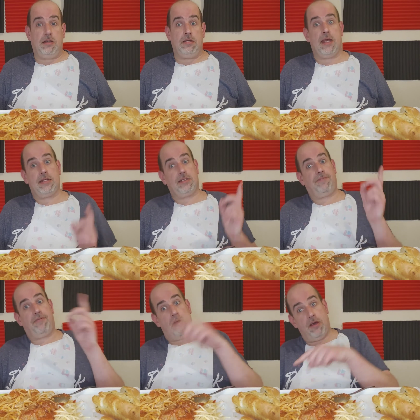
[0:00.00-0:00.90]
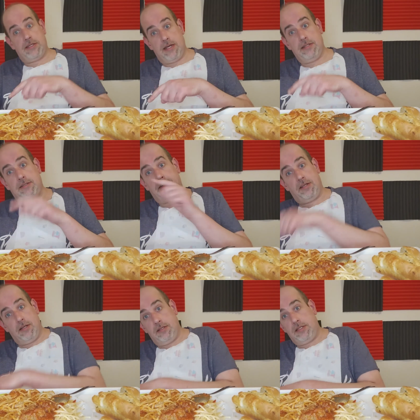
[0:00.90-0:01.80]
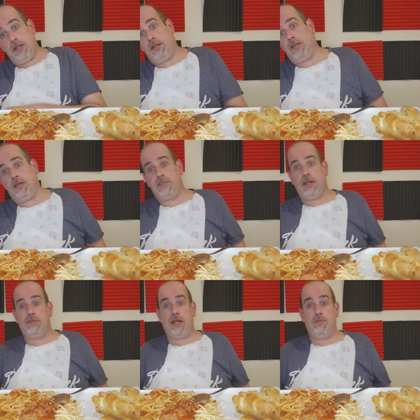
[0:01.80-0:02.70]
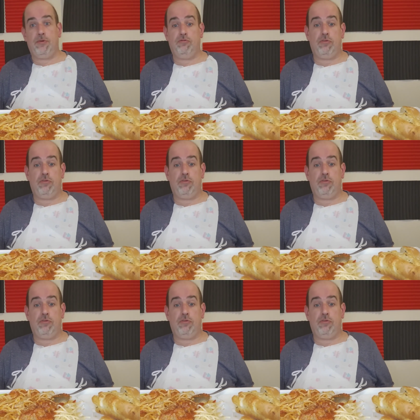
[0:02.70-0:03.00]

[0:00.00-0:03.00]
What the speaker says: next Friday's, the 30th of September,